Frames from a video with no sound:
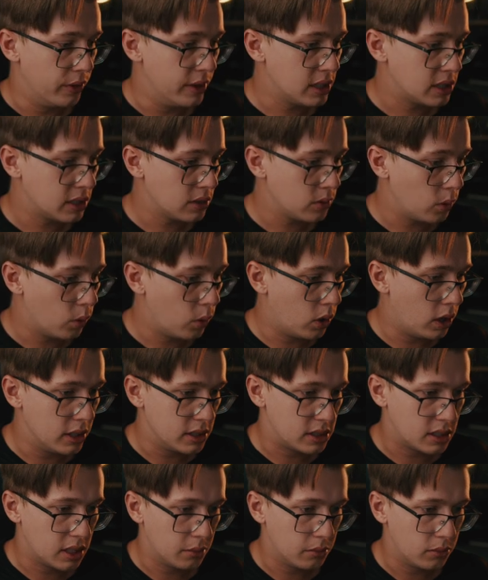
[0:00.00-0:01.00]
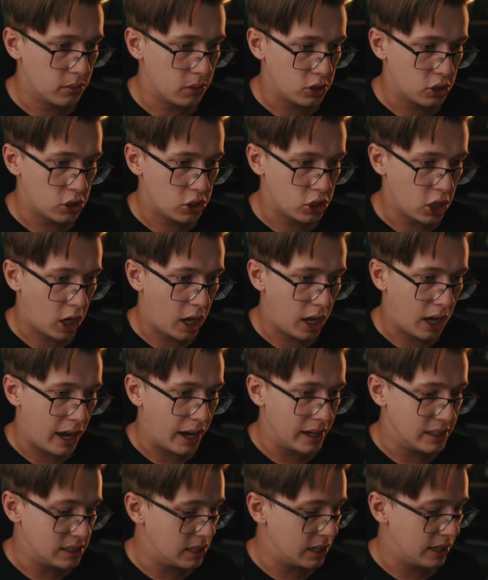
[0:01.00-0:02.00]
this was some shot
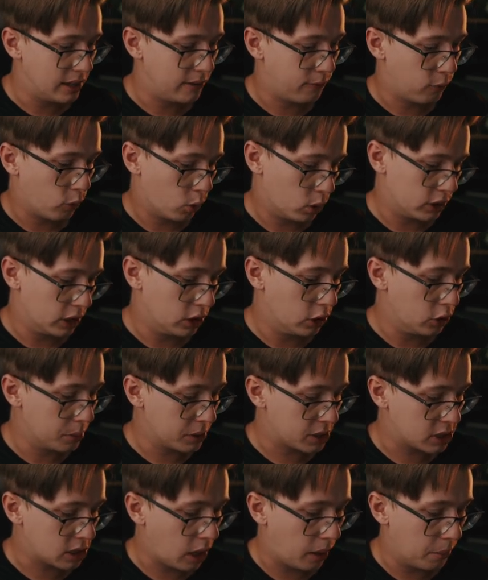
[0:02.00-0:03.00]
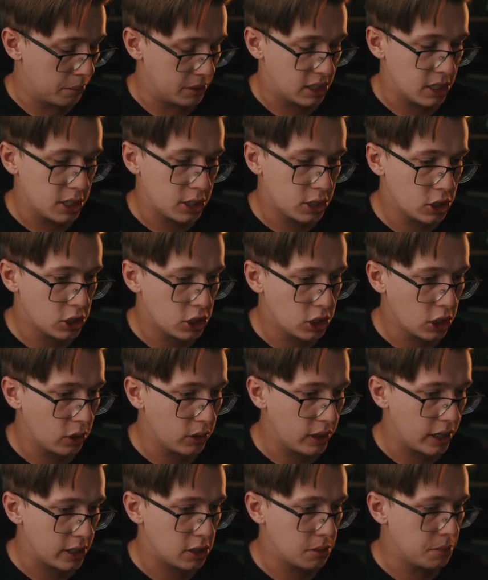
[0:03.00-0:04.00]
I did for the Lumix competition show
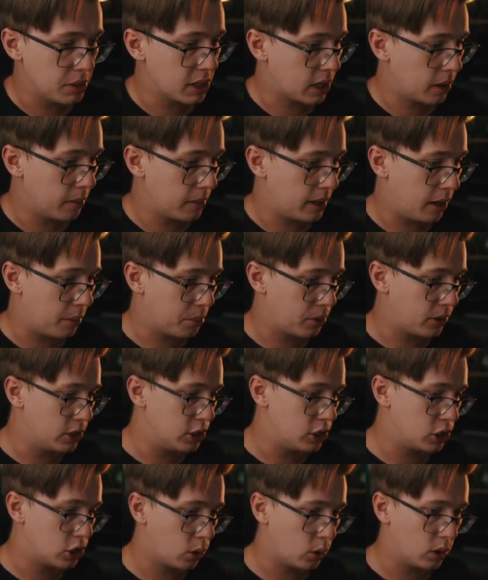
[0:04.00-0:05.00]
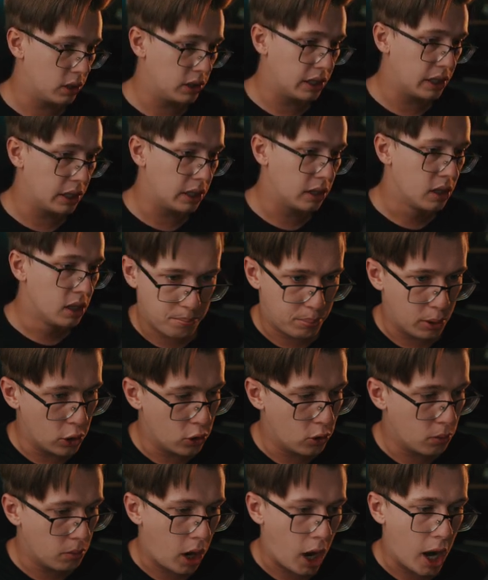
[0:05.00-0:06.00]
that should be coming out pretty shortly.
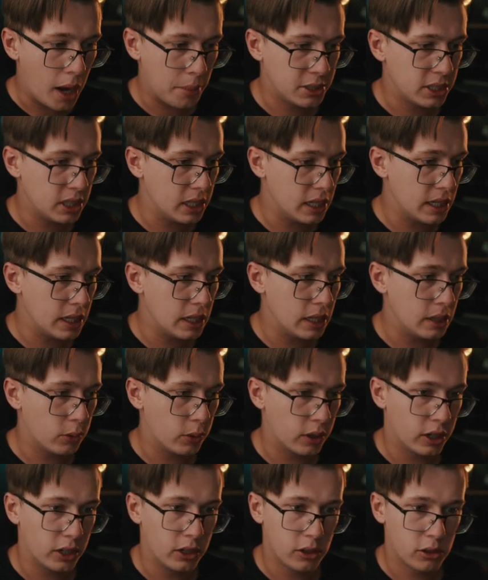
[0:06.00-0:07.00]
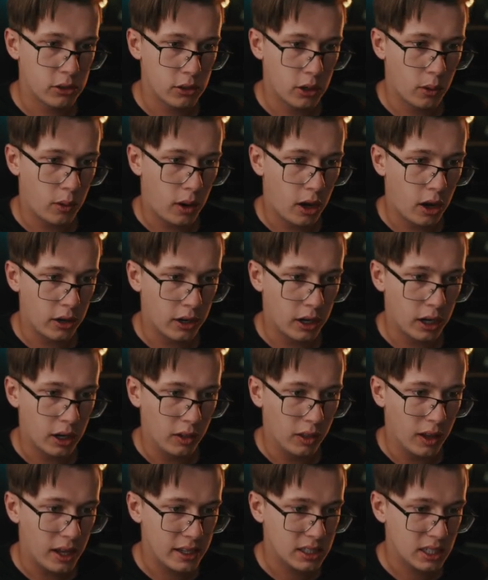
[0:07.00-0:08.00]
Boom, Option E, we're gonna throw on our
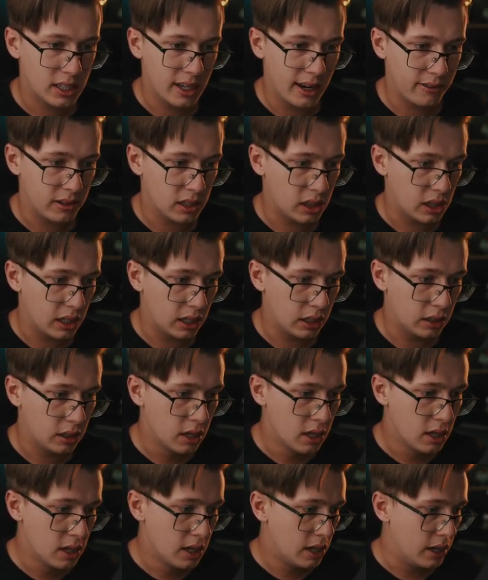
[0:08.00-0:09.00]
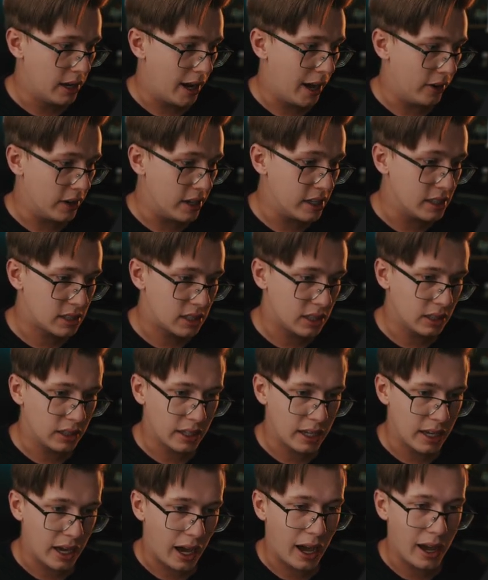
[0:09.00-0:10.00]
L U Ts and everything. Now
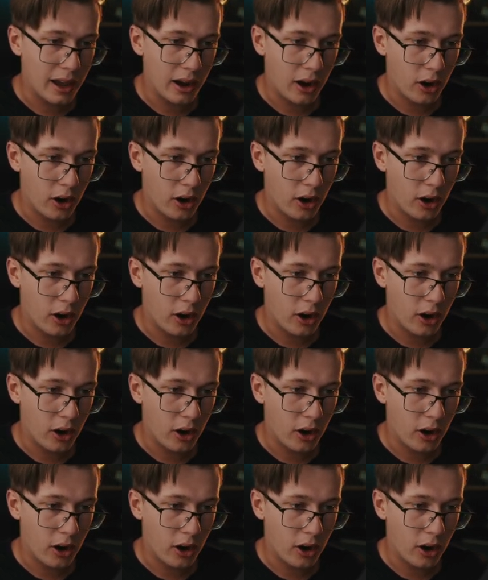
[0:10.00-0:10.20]
instantly, I